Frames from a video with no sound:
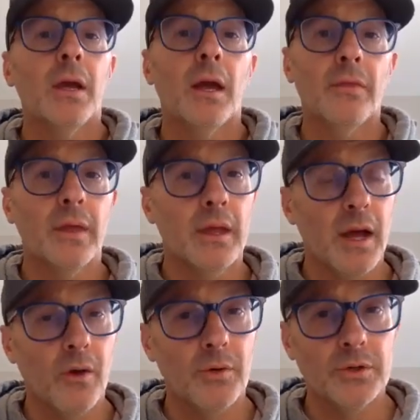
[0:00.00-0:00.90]
And then
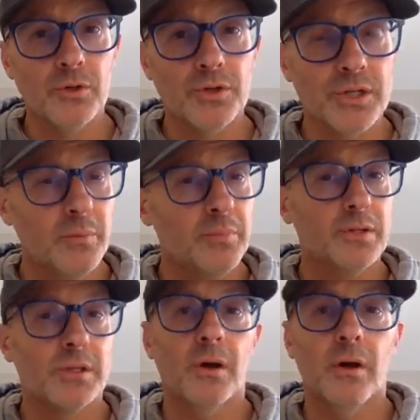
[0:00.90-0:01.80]
I would do
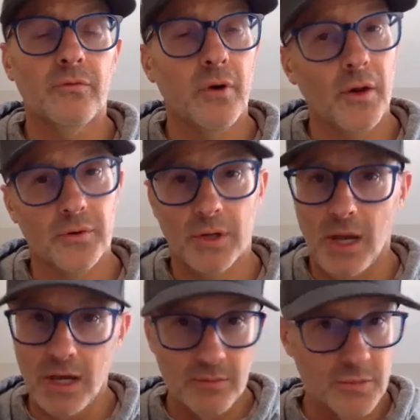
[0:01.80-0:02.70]
snippets of other
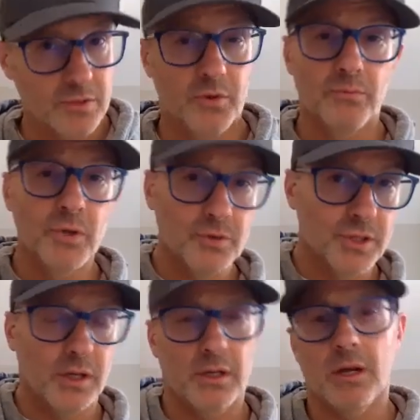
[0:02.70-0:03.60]
games with
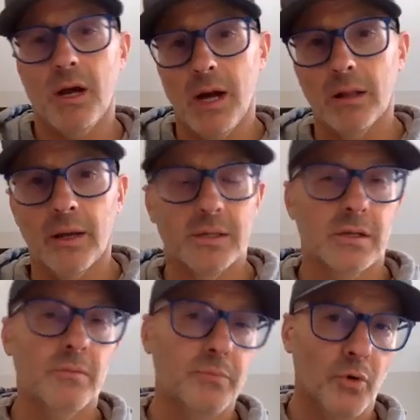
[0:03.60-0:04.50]
music and highlights
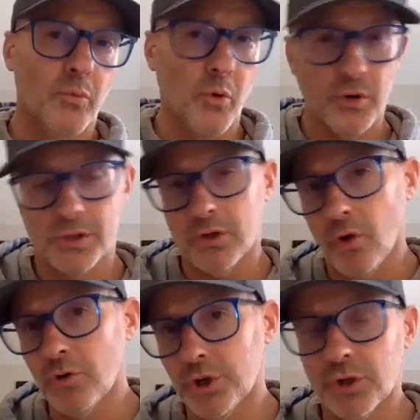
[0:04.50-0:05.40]
and billboards and
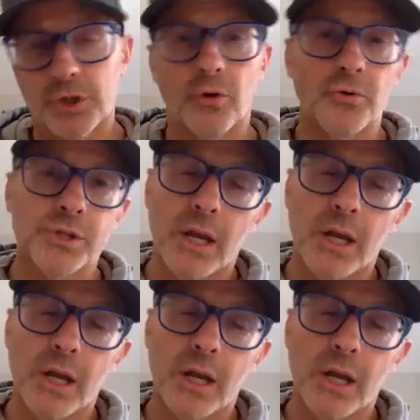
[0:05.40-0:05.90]
coaches shows.